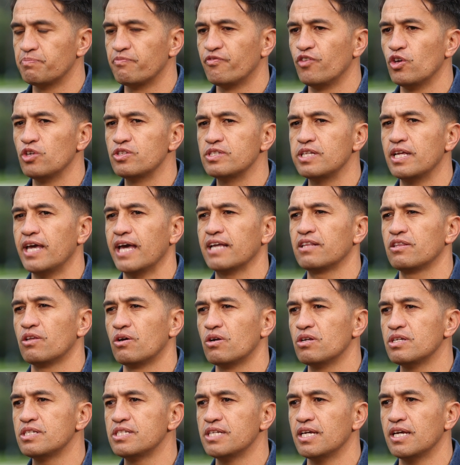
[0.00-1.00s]
Firstly,
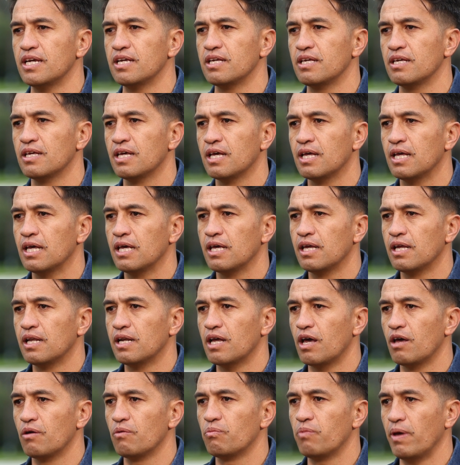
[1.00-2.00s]
acknowledging, you
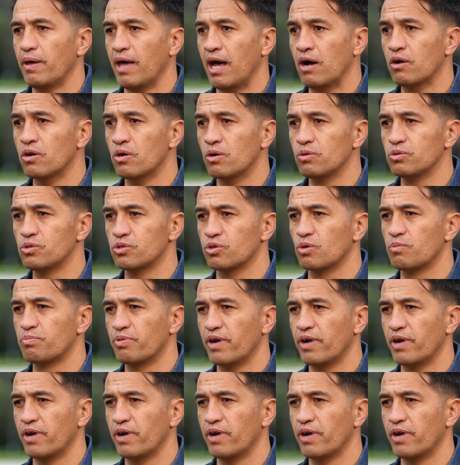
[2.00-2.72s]
know, our cultural